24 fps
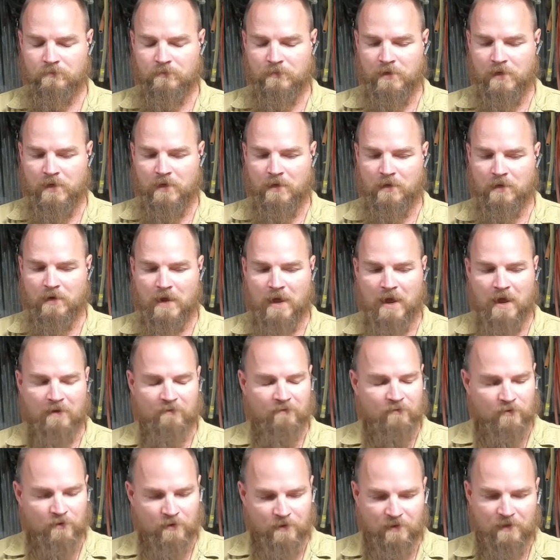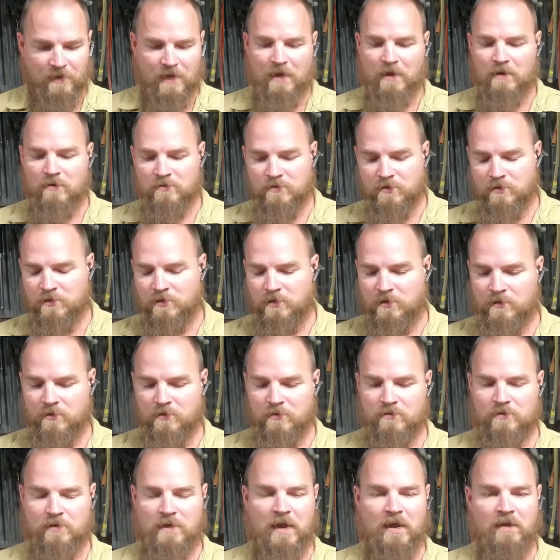And after 1,000
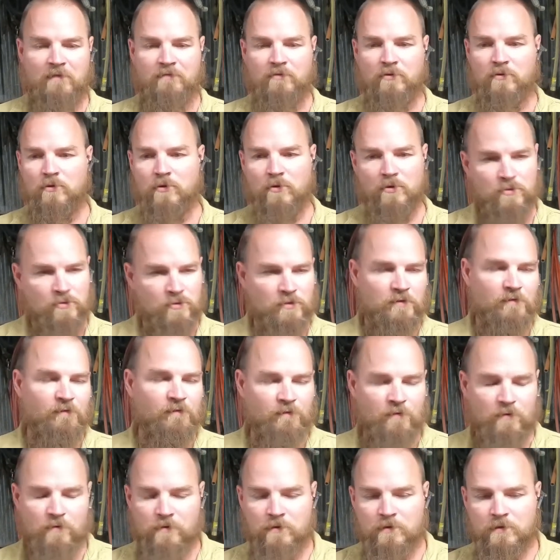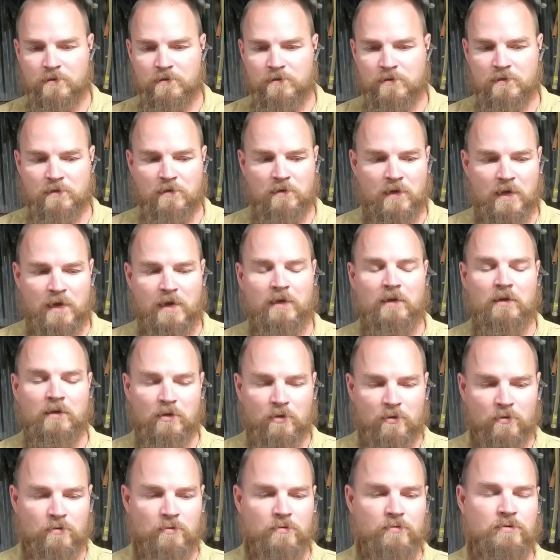years, after Lucifer is let
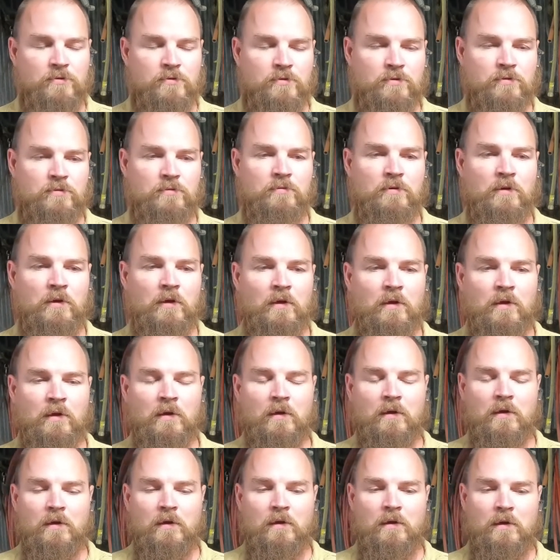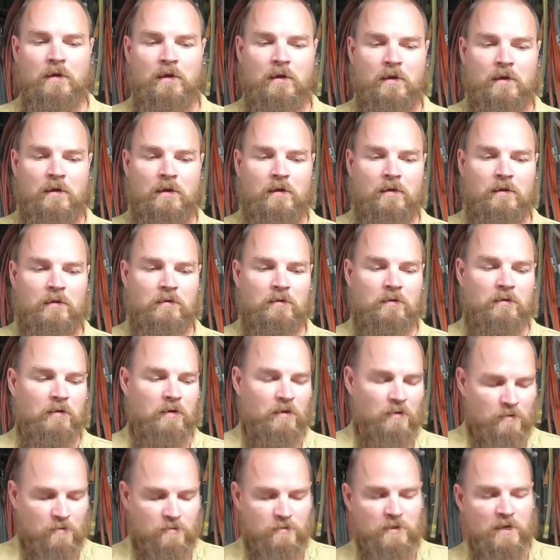loose and
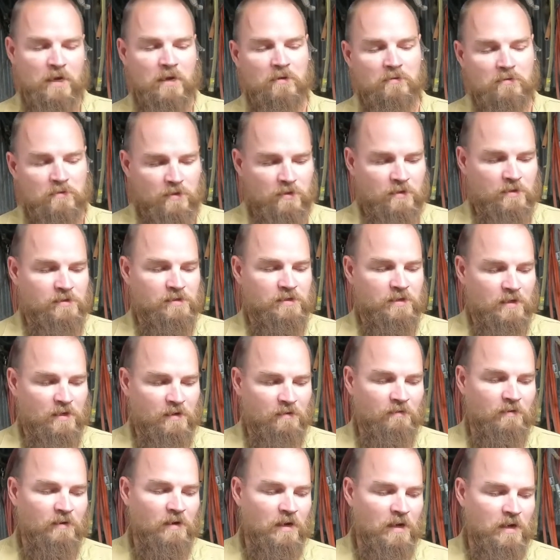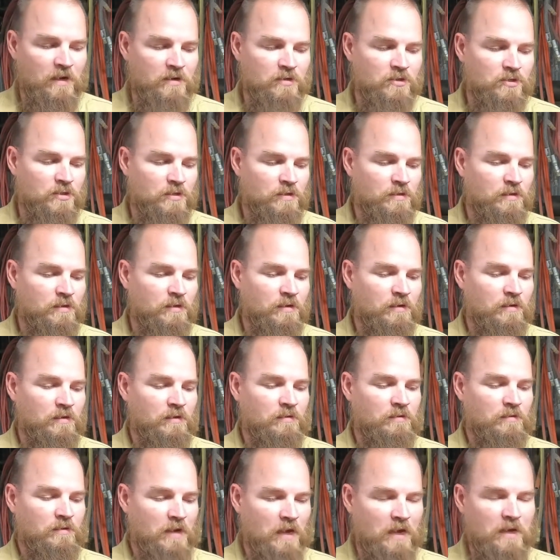goes out to deceive the
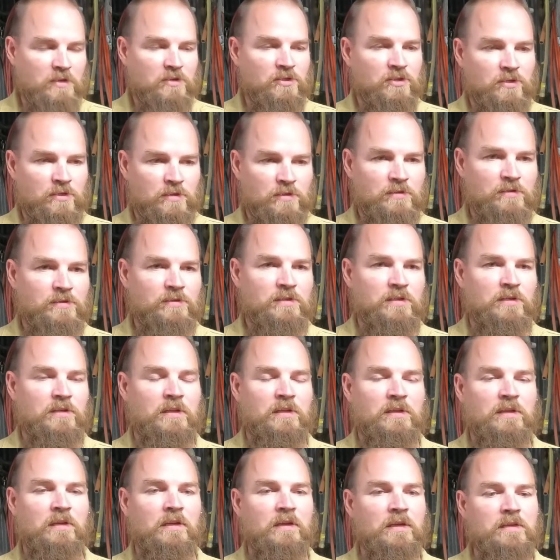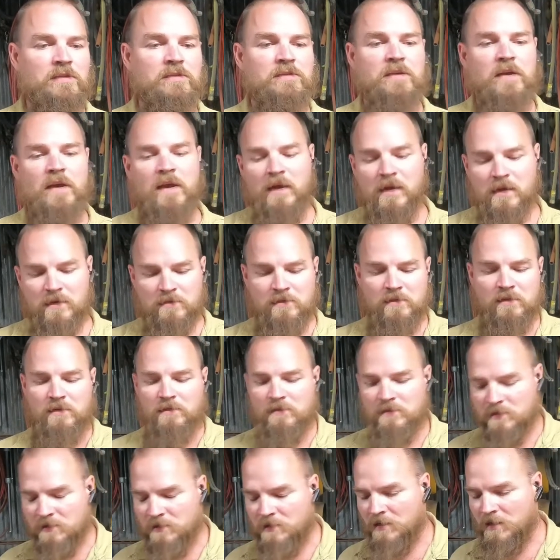nations, and then he's cast
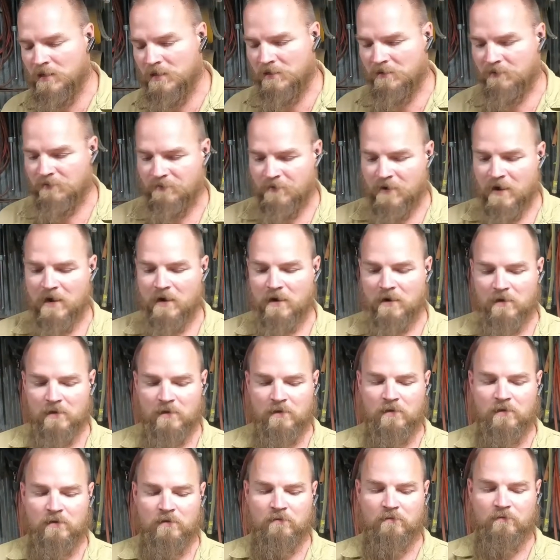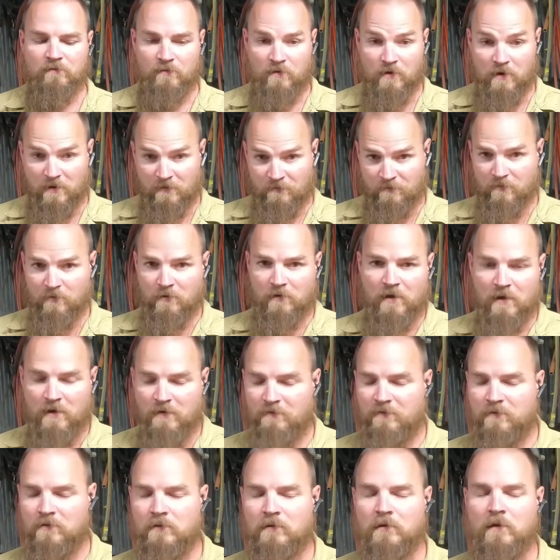into the lake of fire again forever and
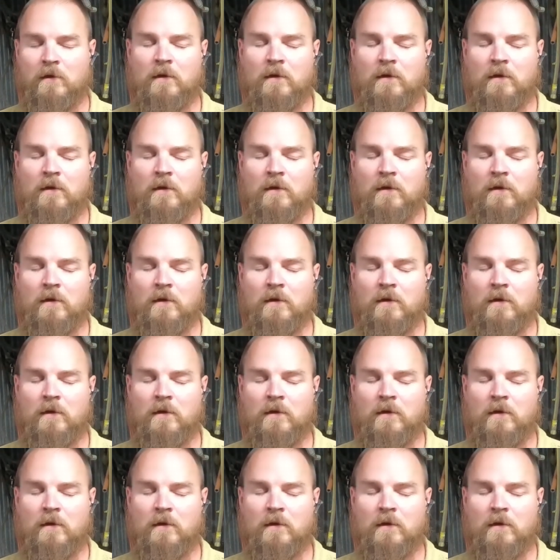ever.